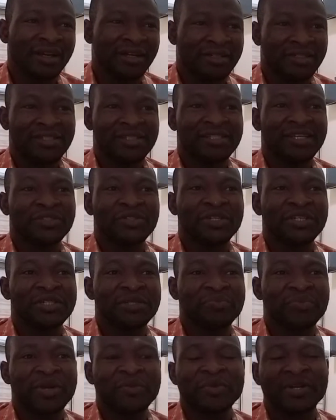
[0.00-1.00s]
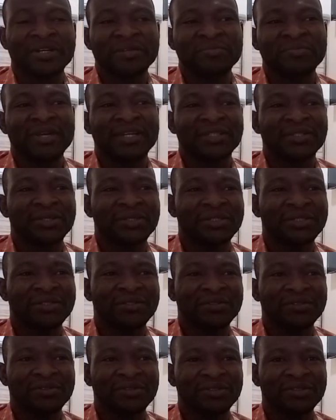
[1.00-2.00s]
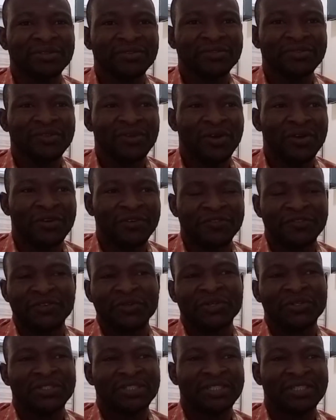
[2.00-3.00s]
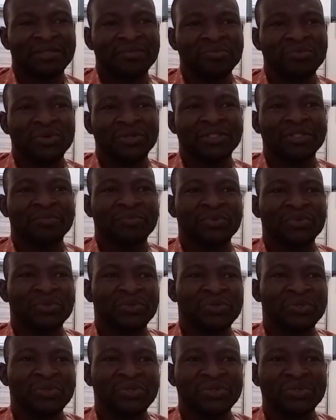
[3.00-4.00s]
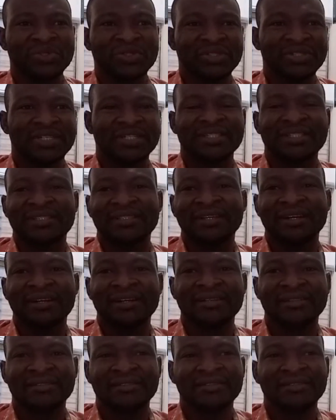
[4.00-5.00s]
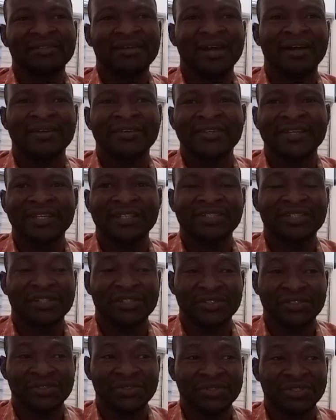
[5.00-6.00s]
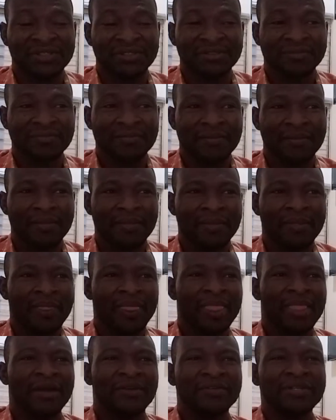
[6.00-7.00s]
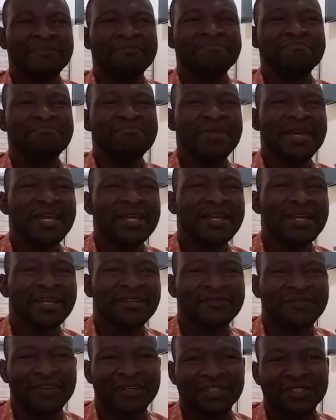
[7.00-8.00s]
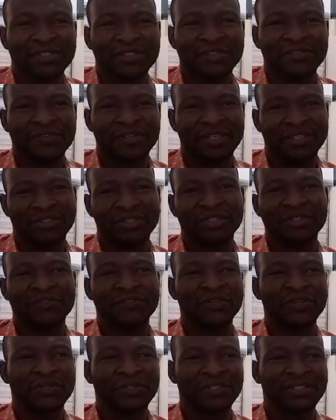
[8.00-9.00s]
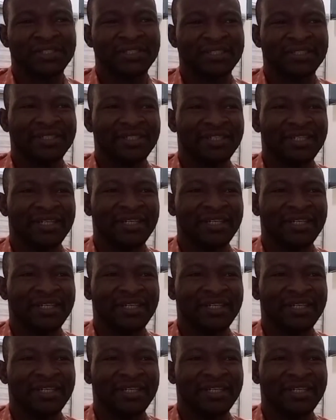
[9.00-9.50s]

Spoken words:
This is actually the primary method of focusing multiple crystal array transducer. Now, the main advantage of electronic focusing